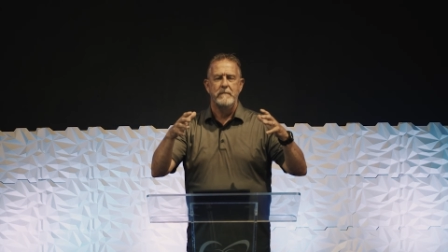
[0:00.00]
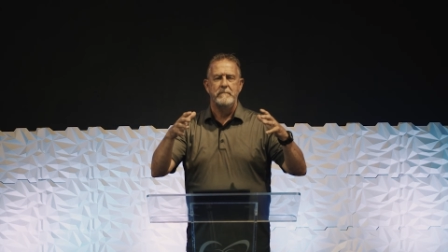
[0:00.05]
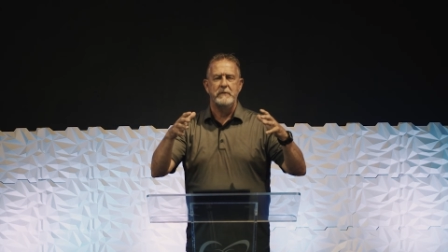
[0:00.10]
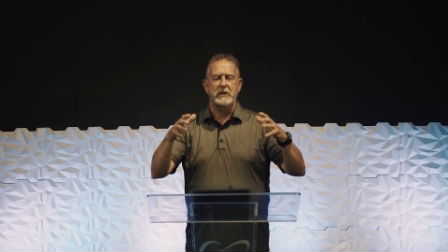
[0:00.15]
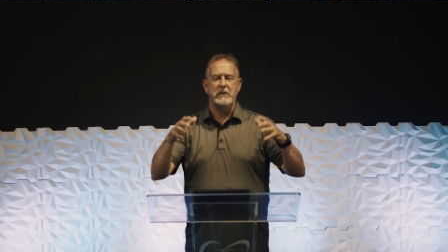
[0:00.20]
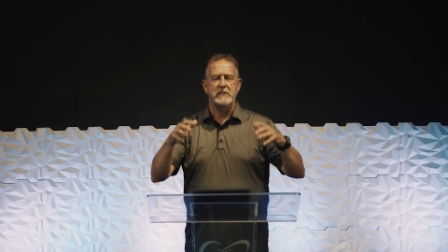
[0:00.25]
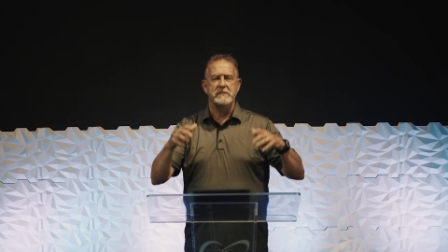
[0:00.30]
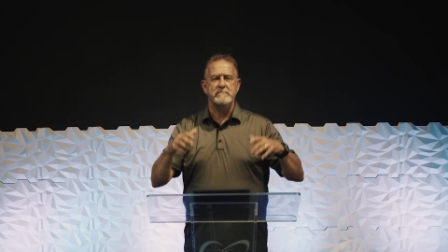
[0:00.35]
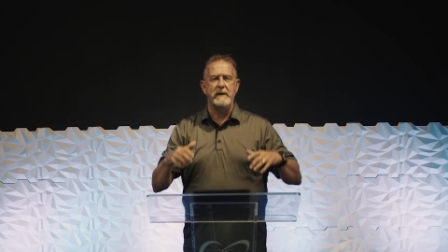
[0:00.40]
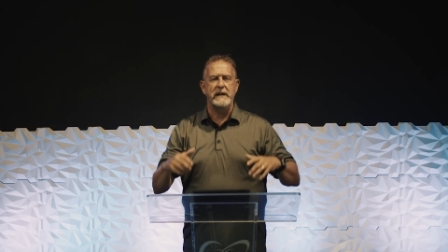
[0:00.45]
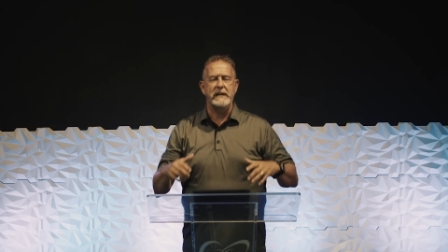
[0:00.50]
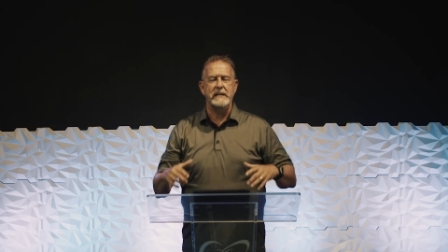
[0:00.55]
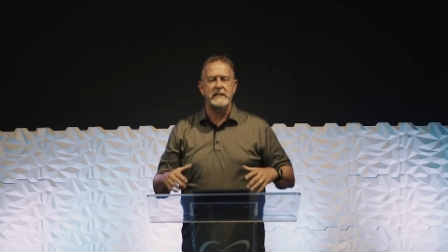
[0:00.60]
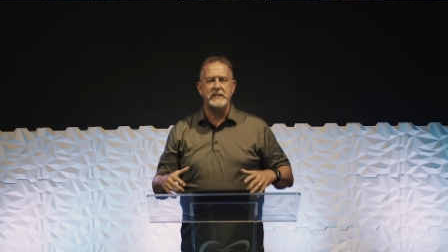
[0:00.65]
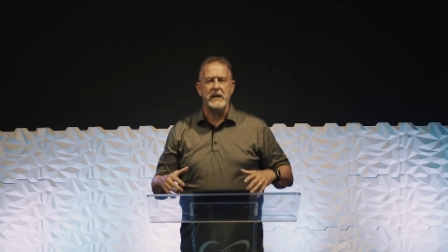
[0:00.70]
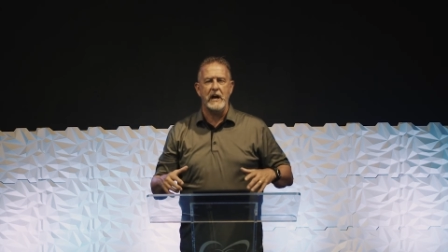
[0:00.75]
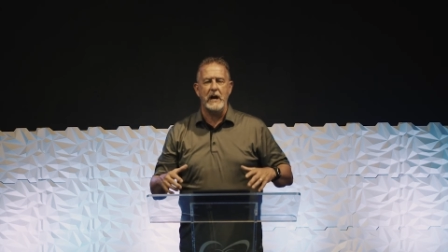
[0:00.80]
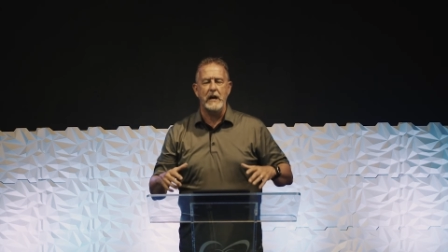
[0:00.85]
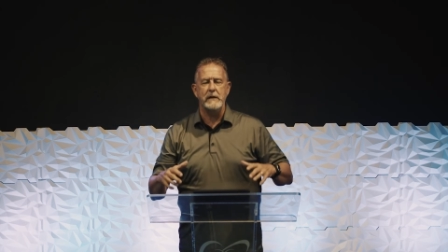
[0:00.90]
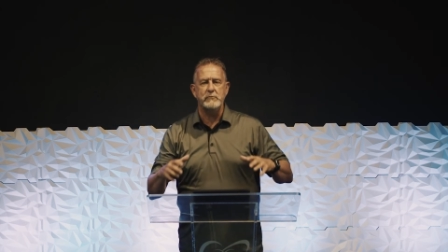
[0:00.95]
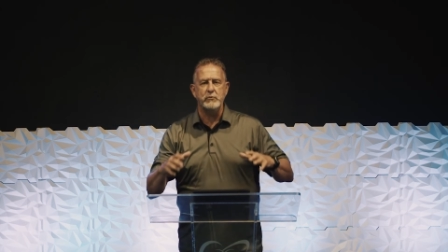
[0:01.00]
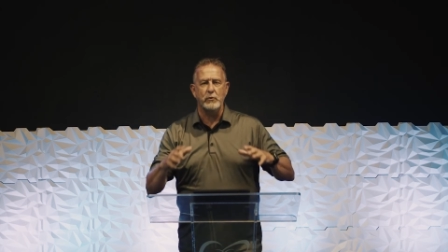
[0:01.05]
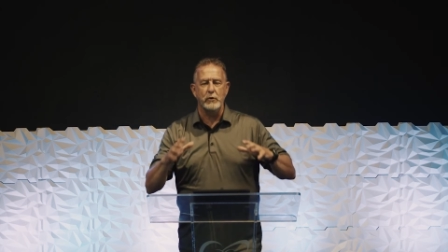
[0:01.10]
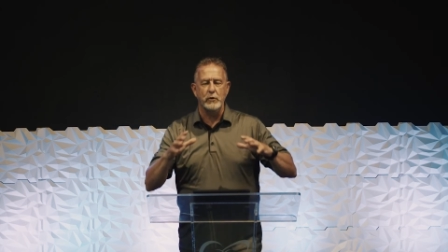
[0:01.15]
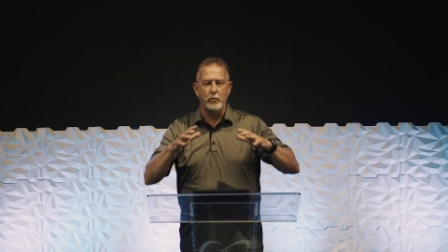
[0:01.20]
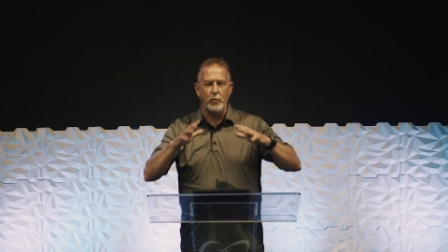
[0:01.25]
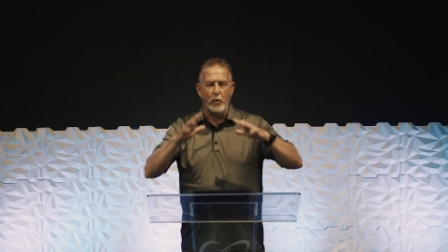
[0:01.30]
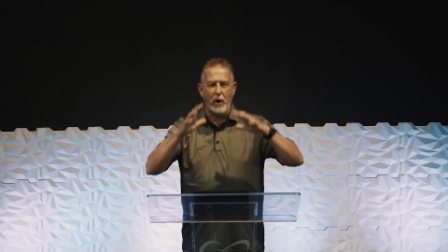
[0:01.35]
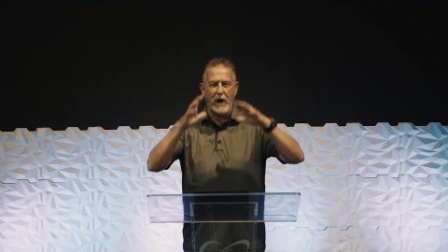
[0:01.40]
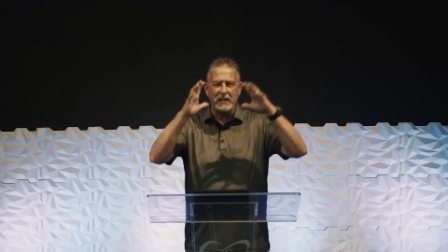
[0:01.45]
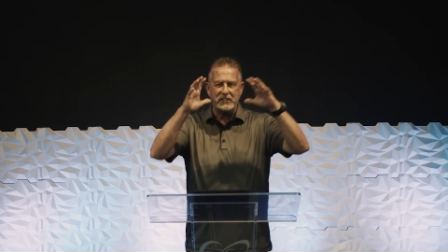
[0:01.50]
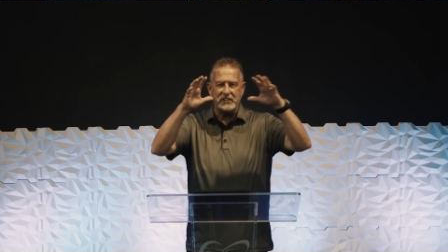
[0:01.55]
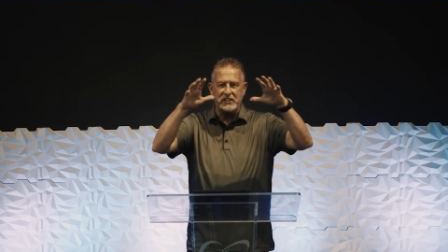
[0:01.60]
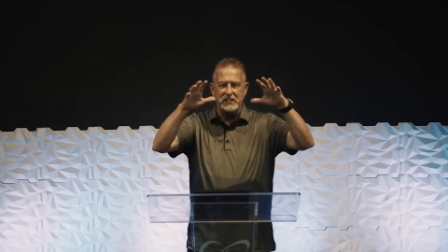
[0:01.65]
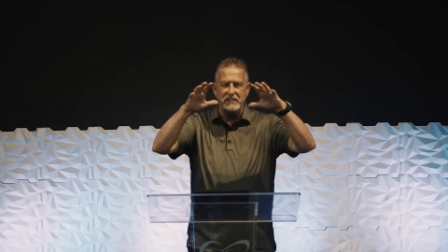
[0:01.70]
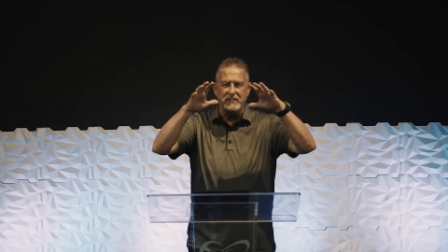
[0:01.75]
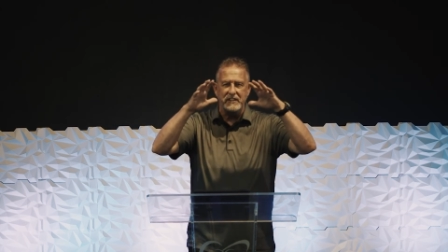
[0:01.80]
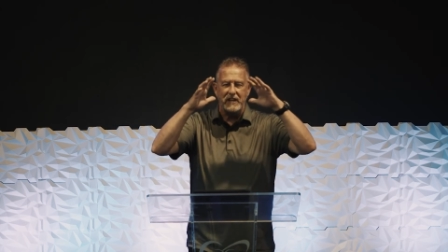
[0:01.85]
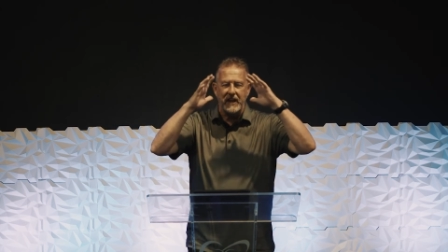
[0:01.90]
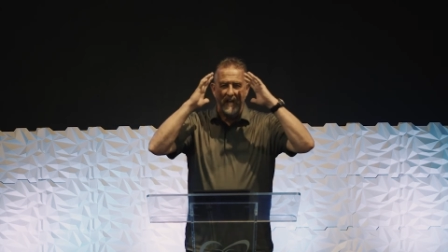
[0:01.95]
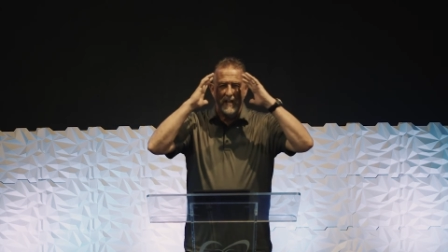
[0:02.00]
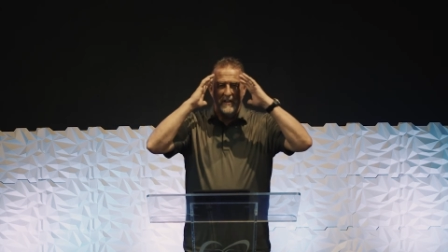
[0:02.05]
Because many times we're watching